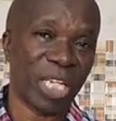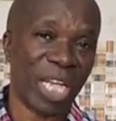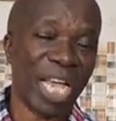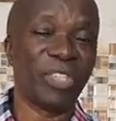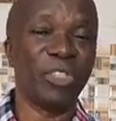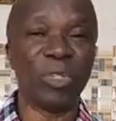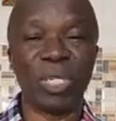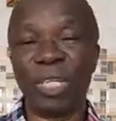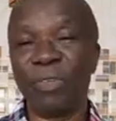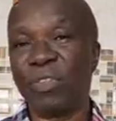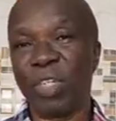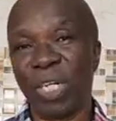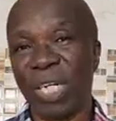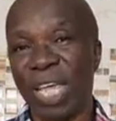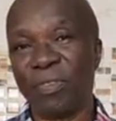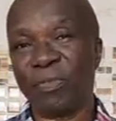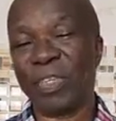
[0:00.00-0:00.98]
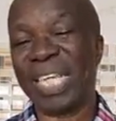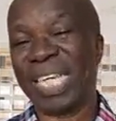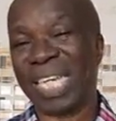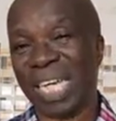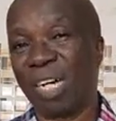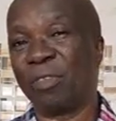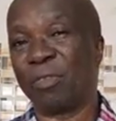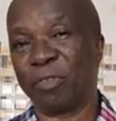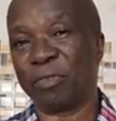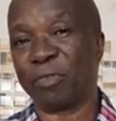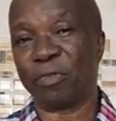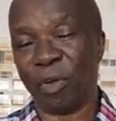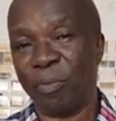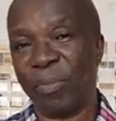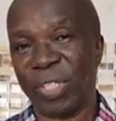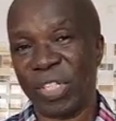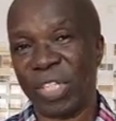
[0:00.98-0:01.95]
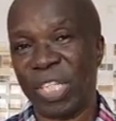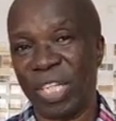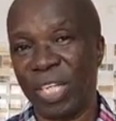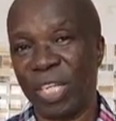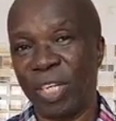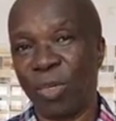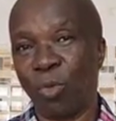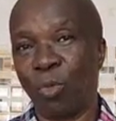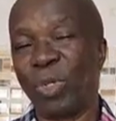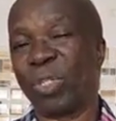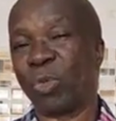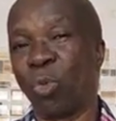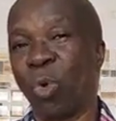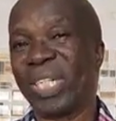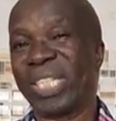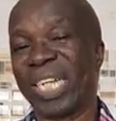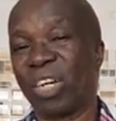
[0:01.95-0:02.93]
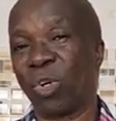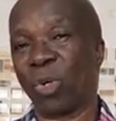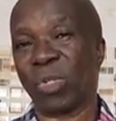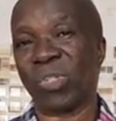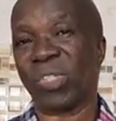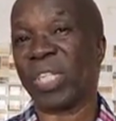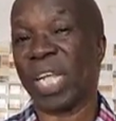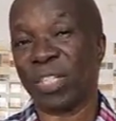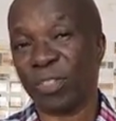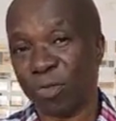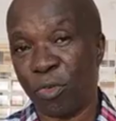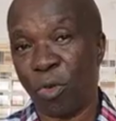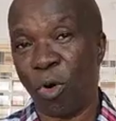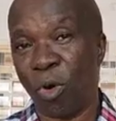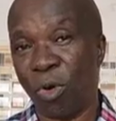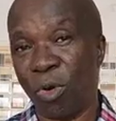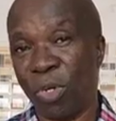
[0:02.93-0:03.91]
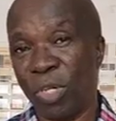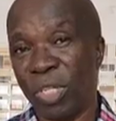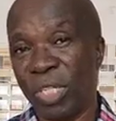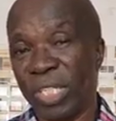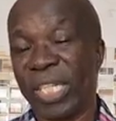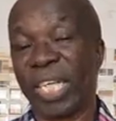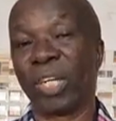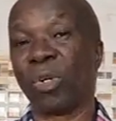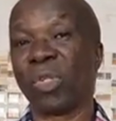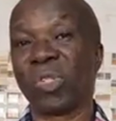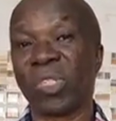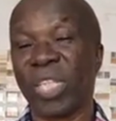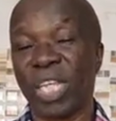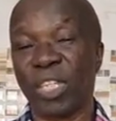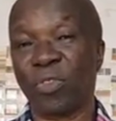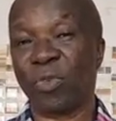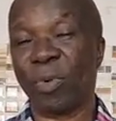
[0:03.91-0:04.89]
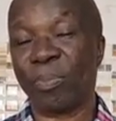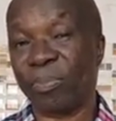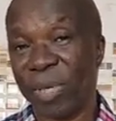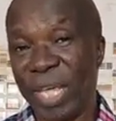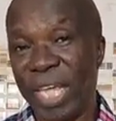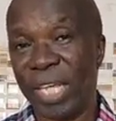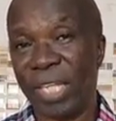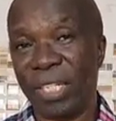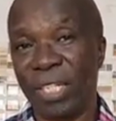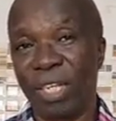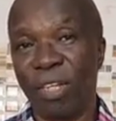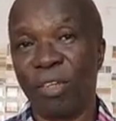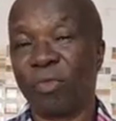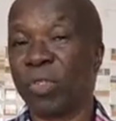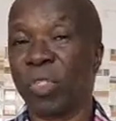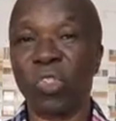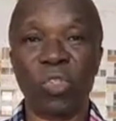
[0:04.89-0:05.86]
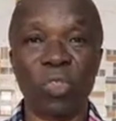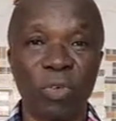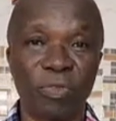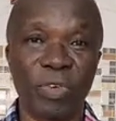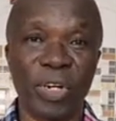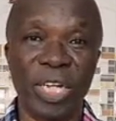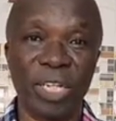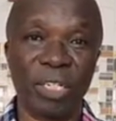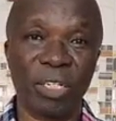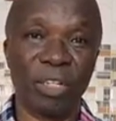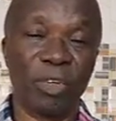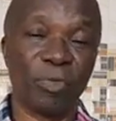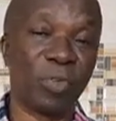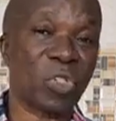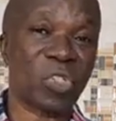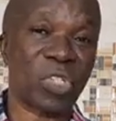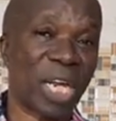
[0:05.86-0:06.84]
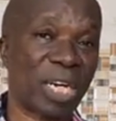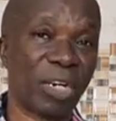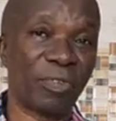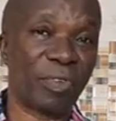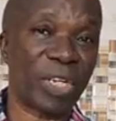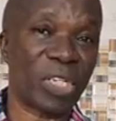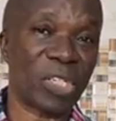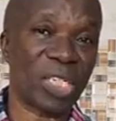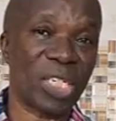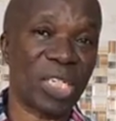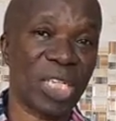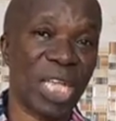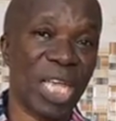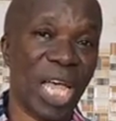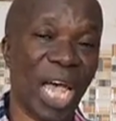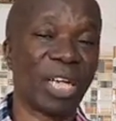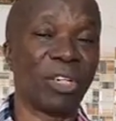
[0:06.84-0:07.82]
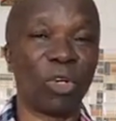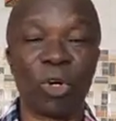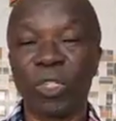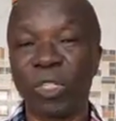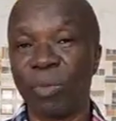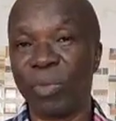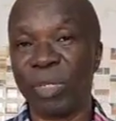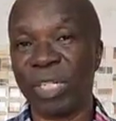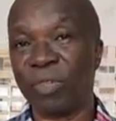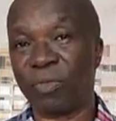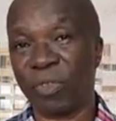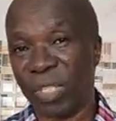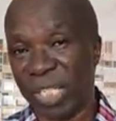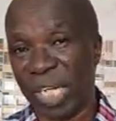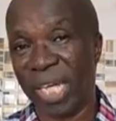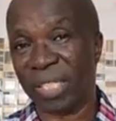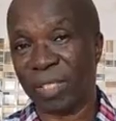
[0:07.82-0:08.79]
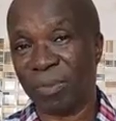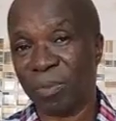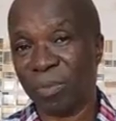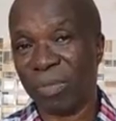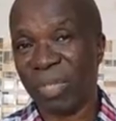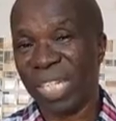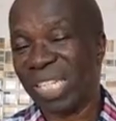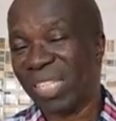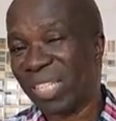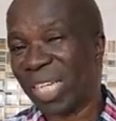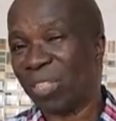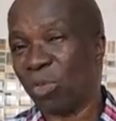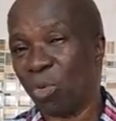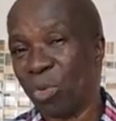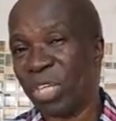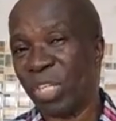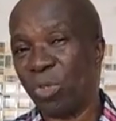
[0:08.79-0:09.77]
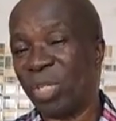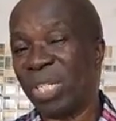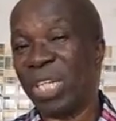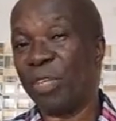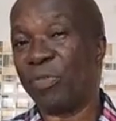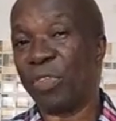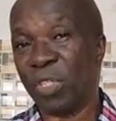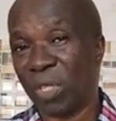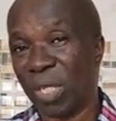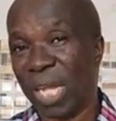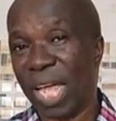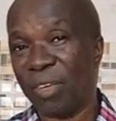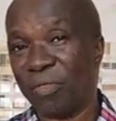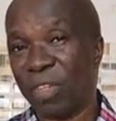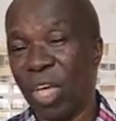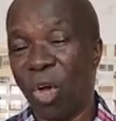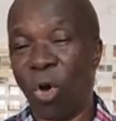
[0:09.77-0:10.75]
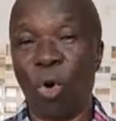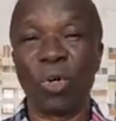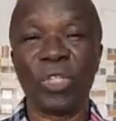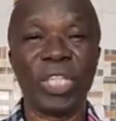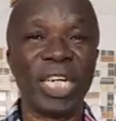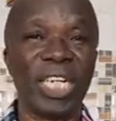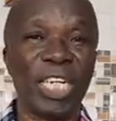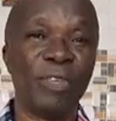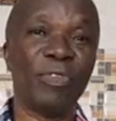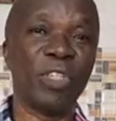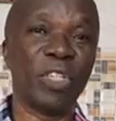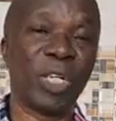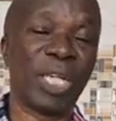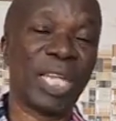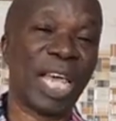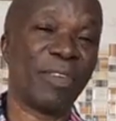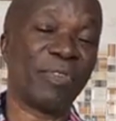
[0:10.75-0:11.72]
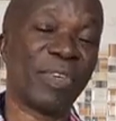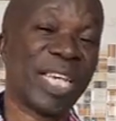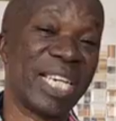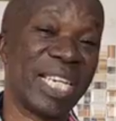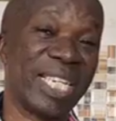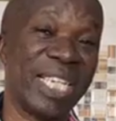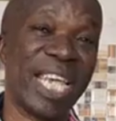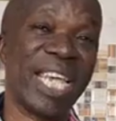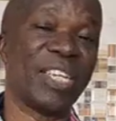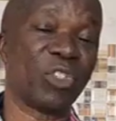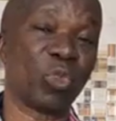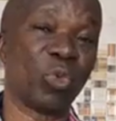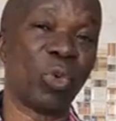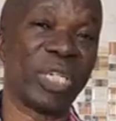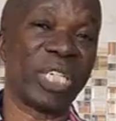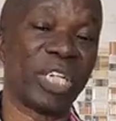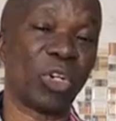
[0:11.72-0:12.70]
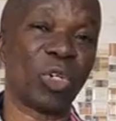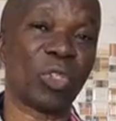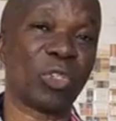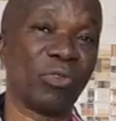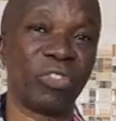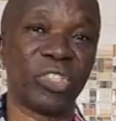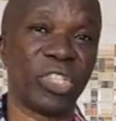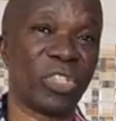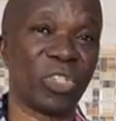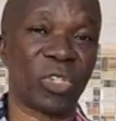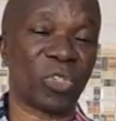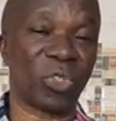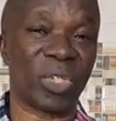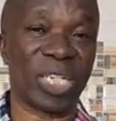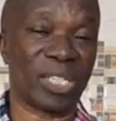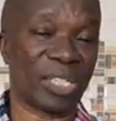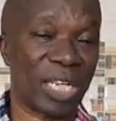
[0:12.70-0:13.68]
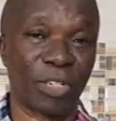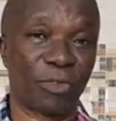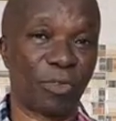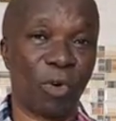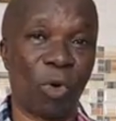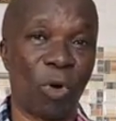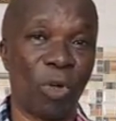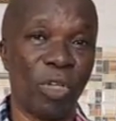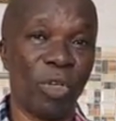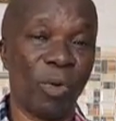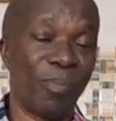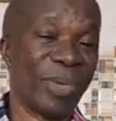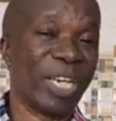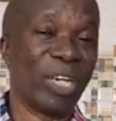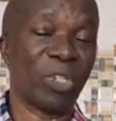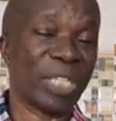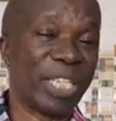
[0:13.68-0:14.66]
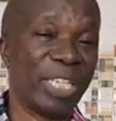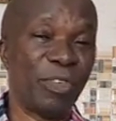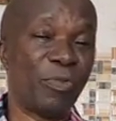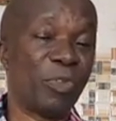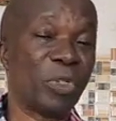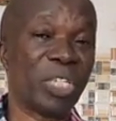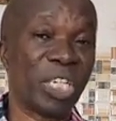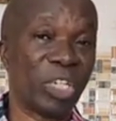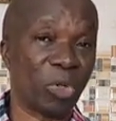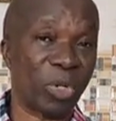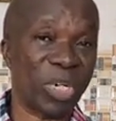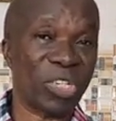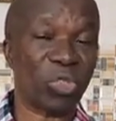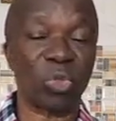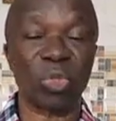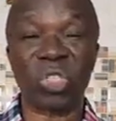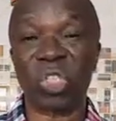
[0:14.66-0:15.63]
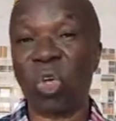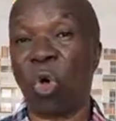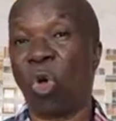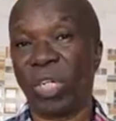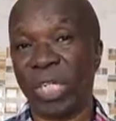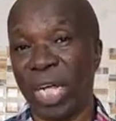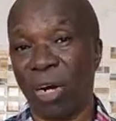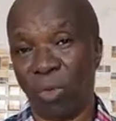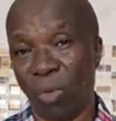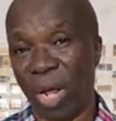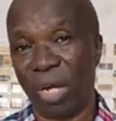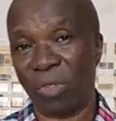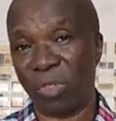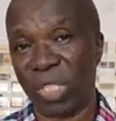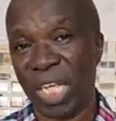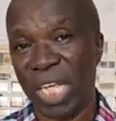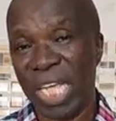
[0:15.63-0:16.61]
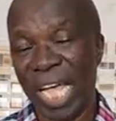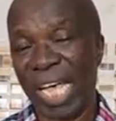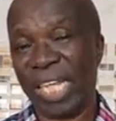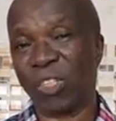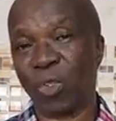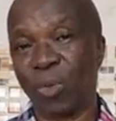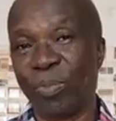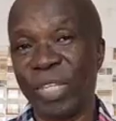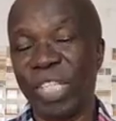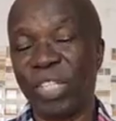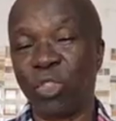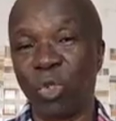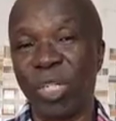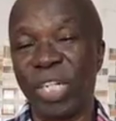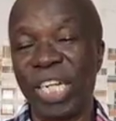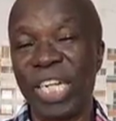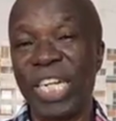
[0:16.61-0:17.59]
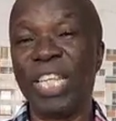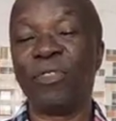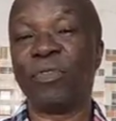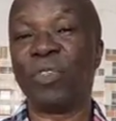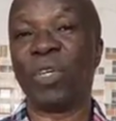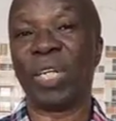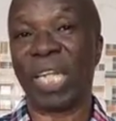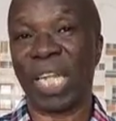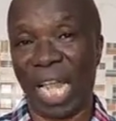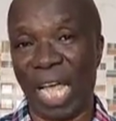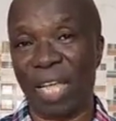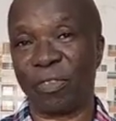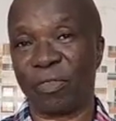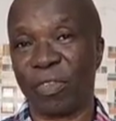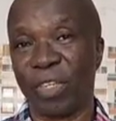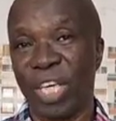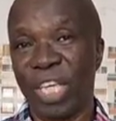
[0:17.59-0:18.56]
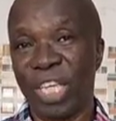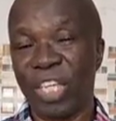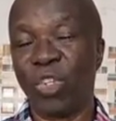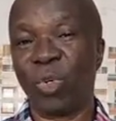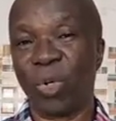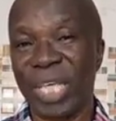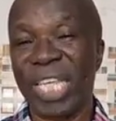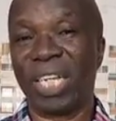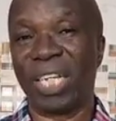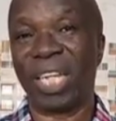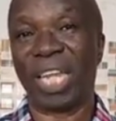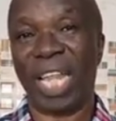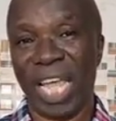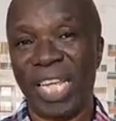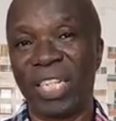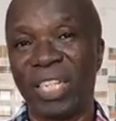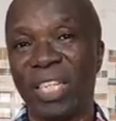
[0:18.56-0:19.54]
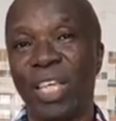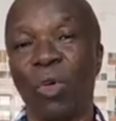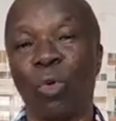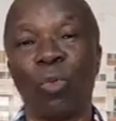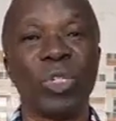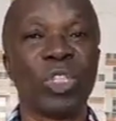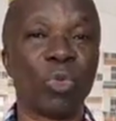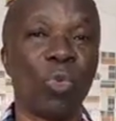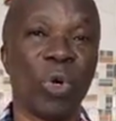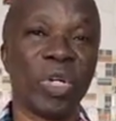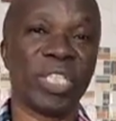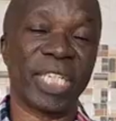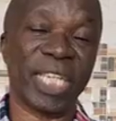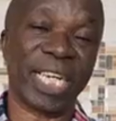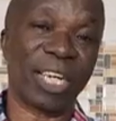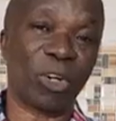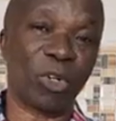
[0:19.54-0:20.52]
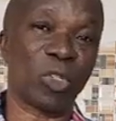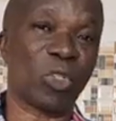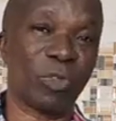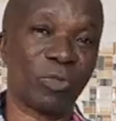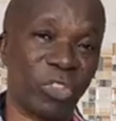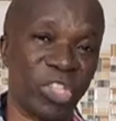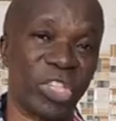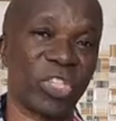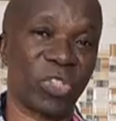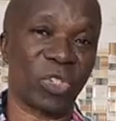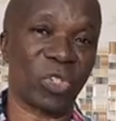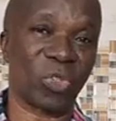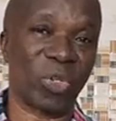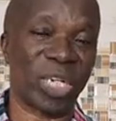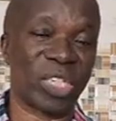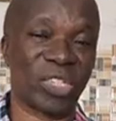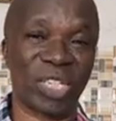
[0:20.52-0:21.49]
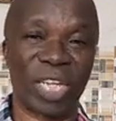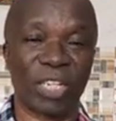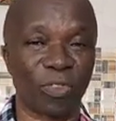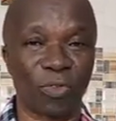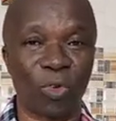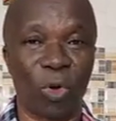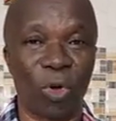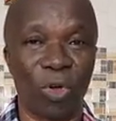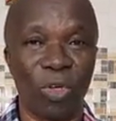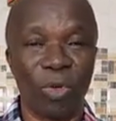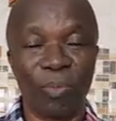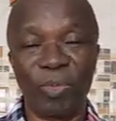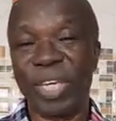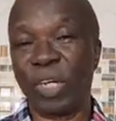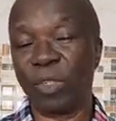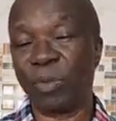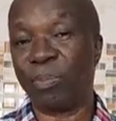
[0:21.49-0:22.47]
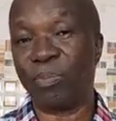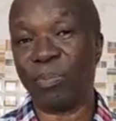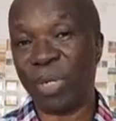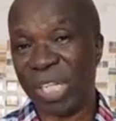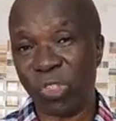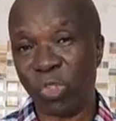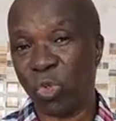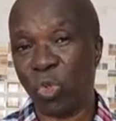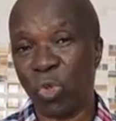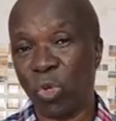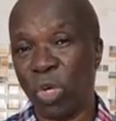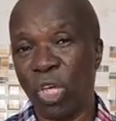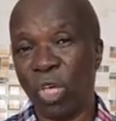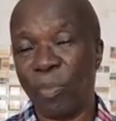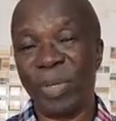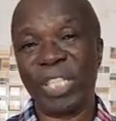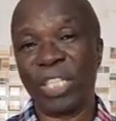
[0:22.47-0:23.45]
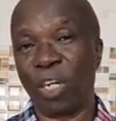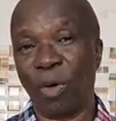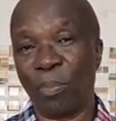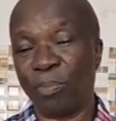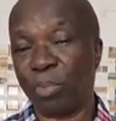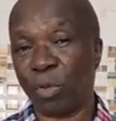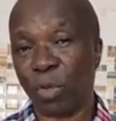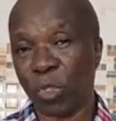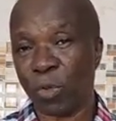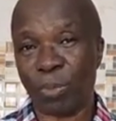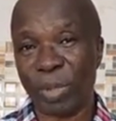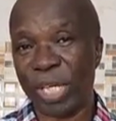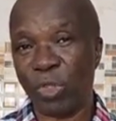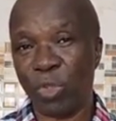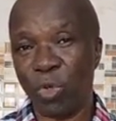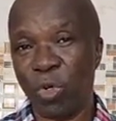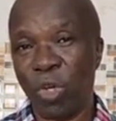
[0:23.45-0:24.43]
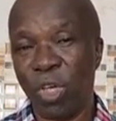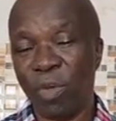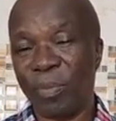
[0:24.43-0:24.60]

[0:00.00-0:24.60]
Are you living your life in conformity with what the cross stands for? The cross stands for pain, for suffering, for sacrifices, and ultimately for death. Is that the way you're living your life? Or you're living your life against what the cross of Jesus Christ stands for? May God give you the grace to turn around and to begin to live your life, you know, in line with what the cross of Jesus Christ stands for. May God bless you. May the Lord prosper you.